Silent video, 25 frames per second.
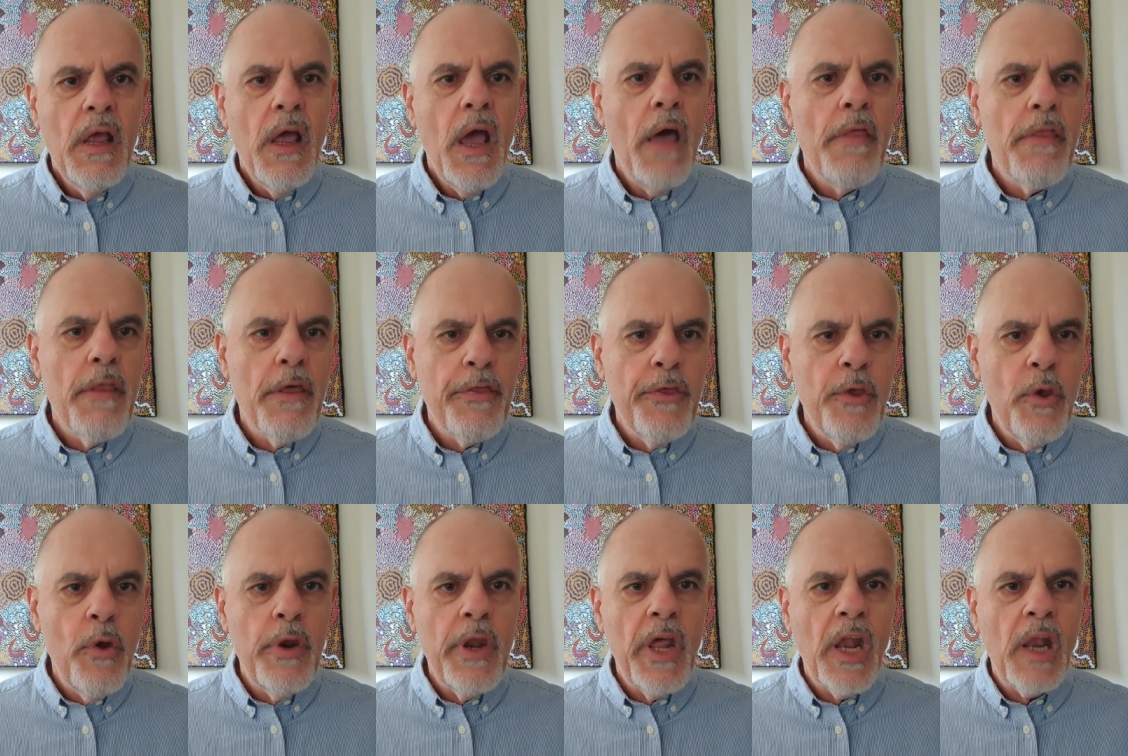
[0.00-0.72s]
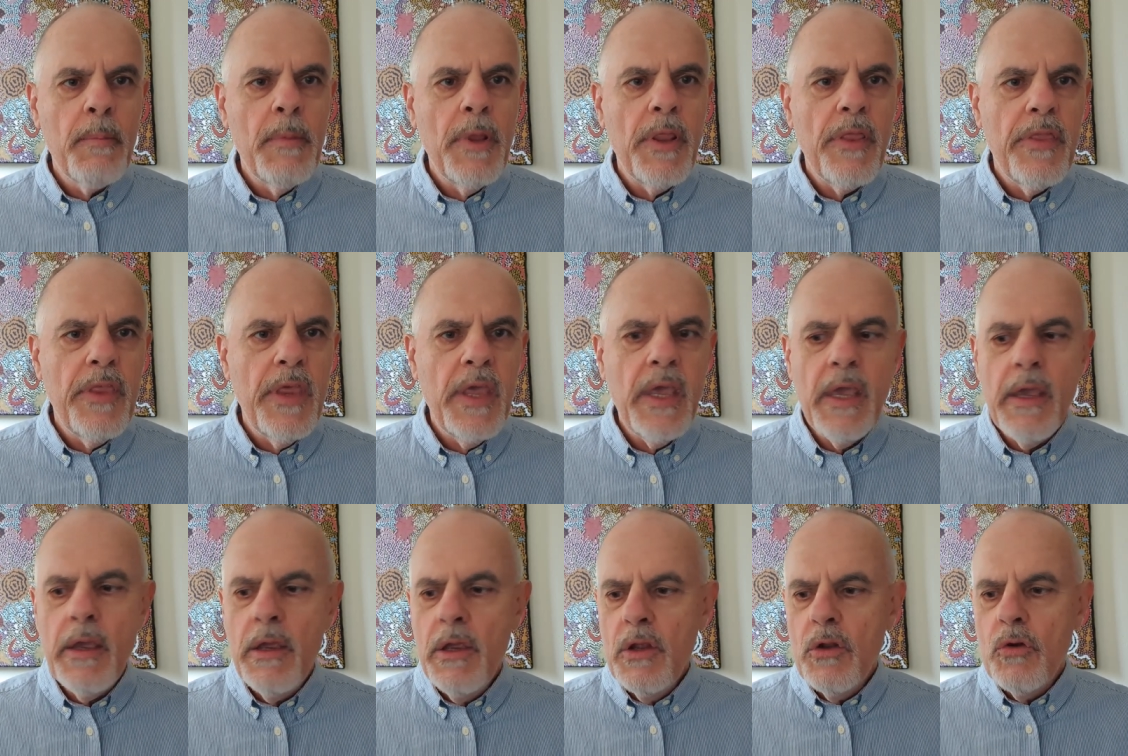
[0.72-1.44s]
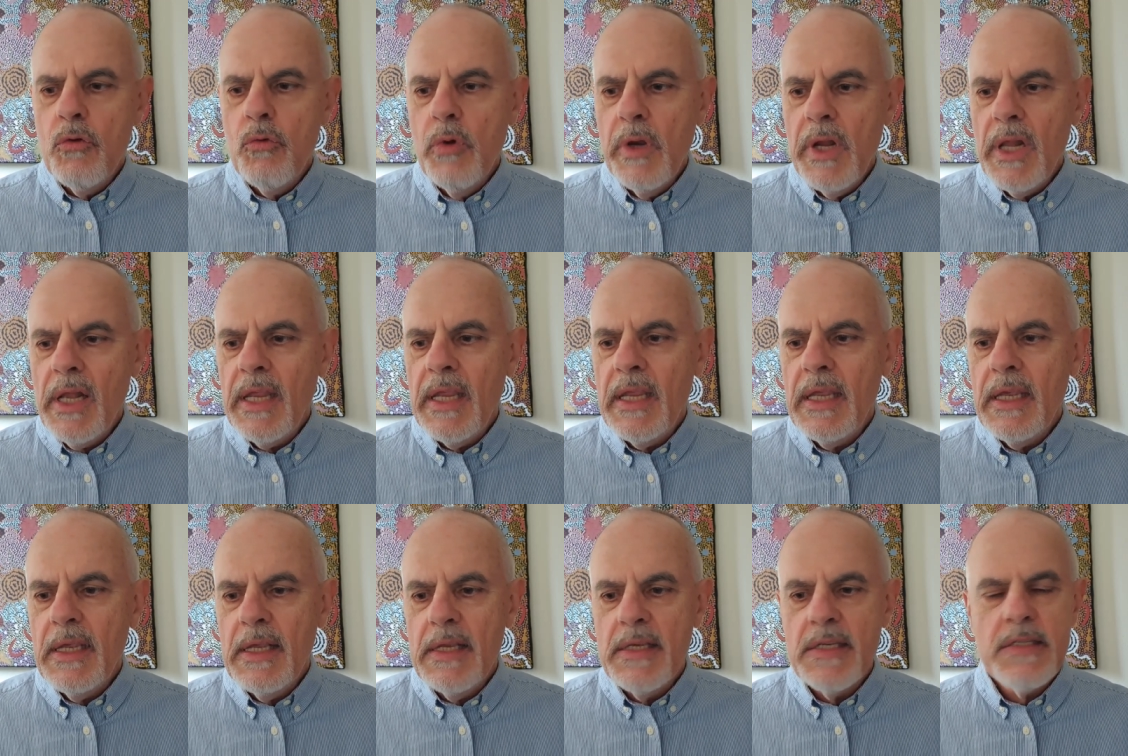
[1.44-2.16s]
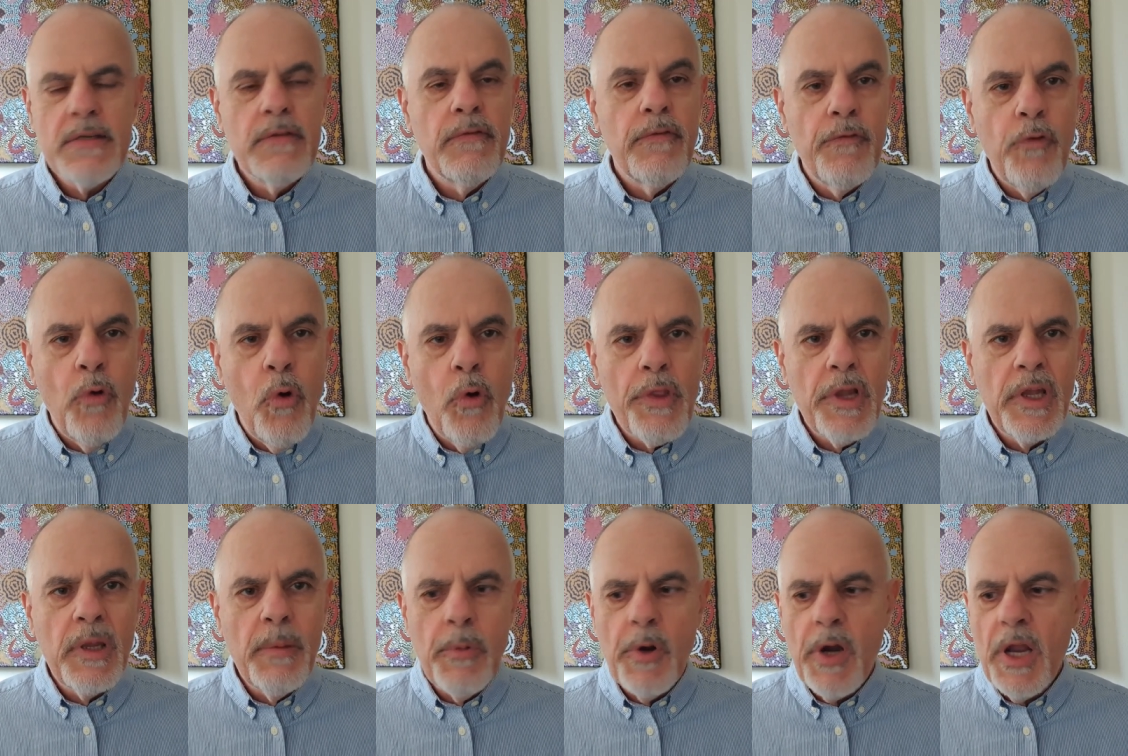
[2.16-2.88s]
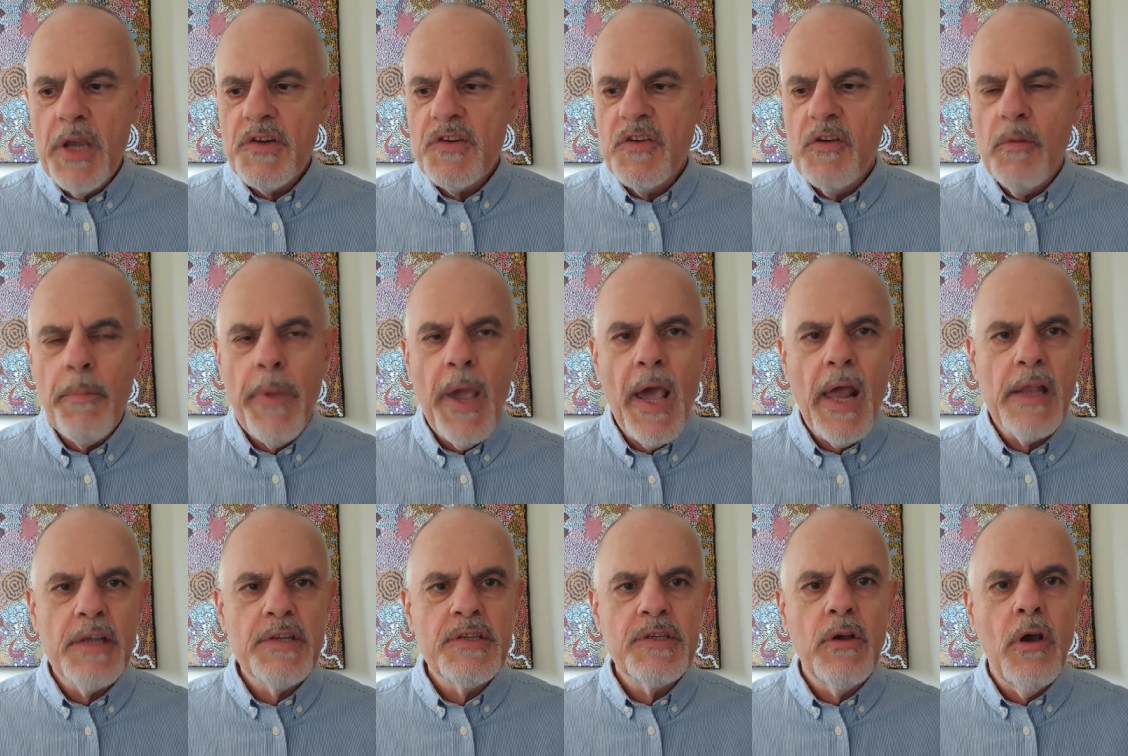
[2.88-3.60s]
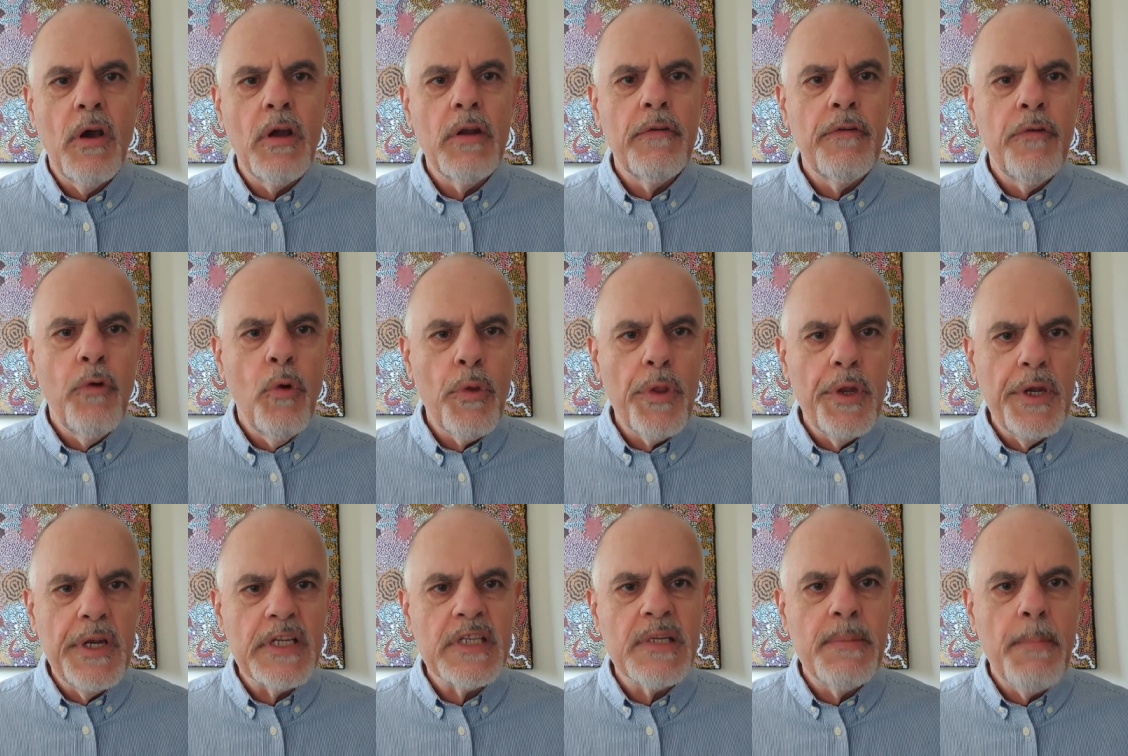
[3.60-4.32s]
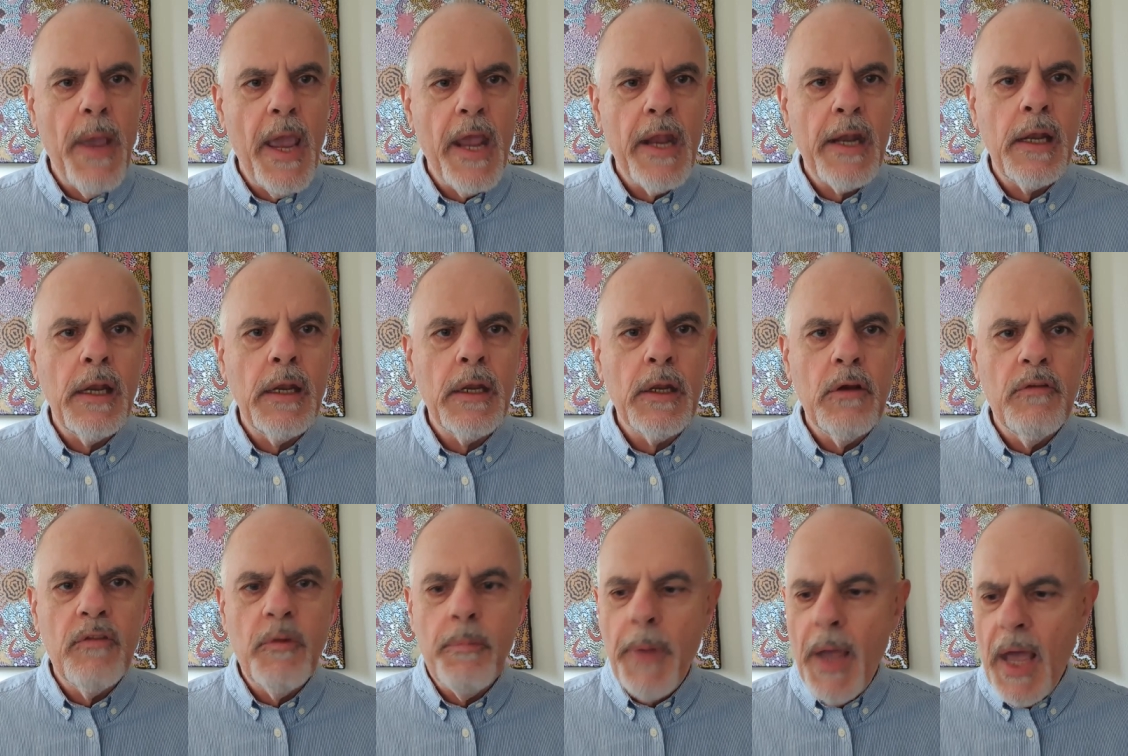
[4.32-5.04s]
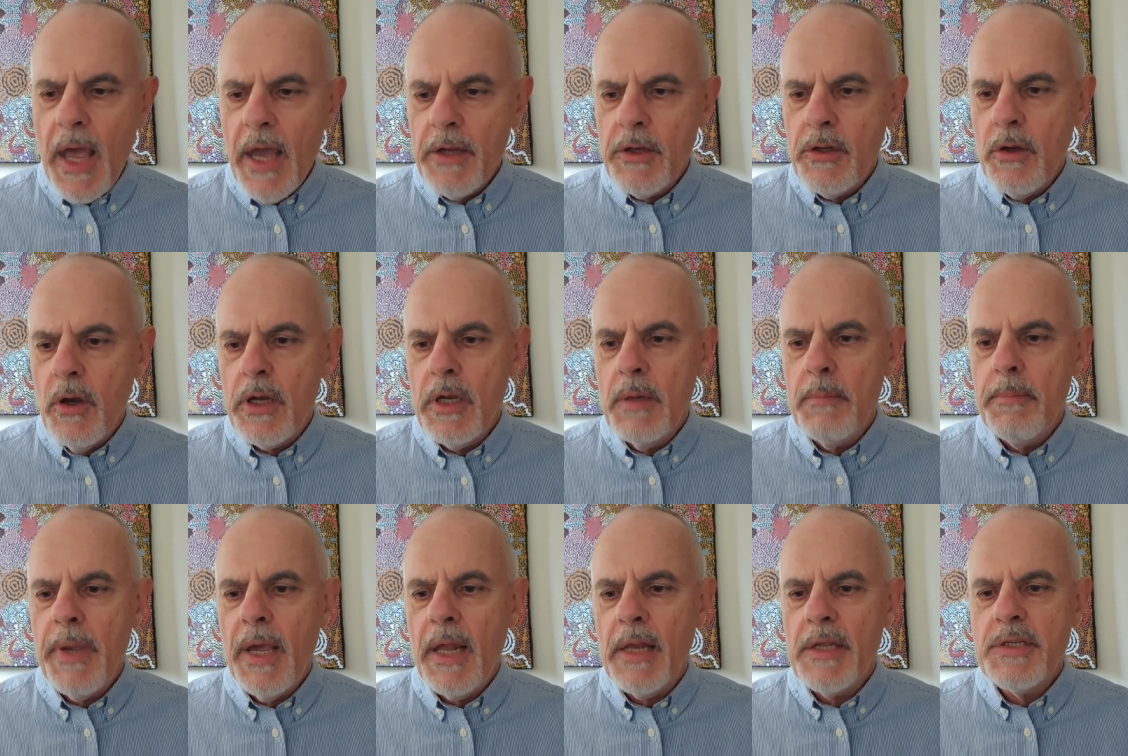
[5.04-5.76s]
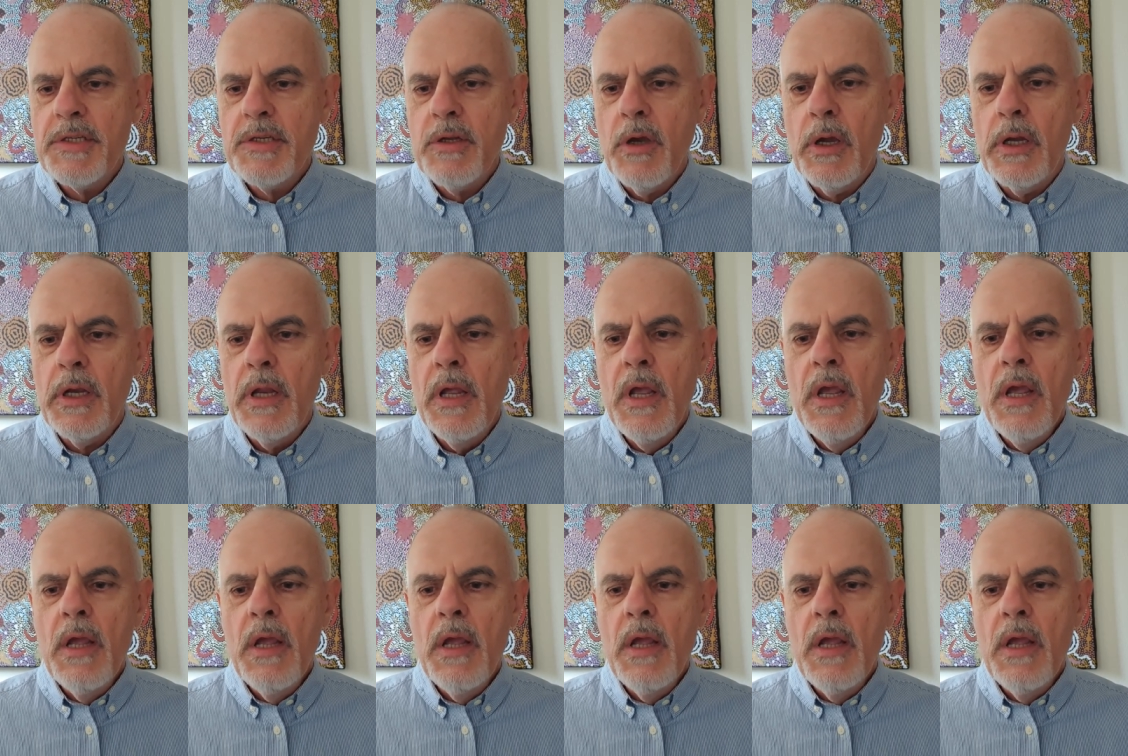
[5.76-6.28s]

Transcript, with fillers: And the third element there really is for the liberation of Palestine, for the dismantling of apartheid in Palestine,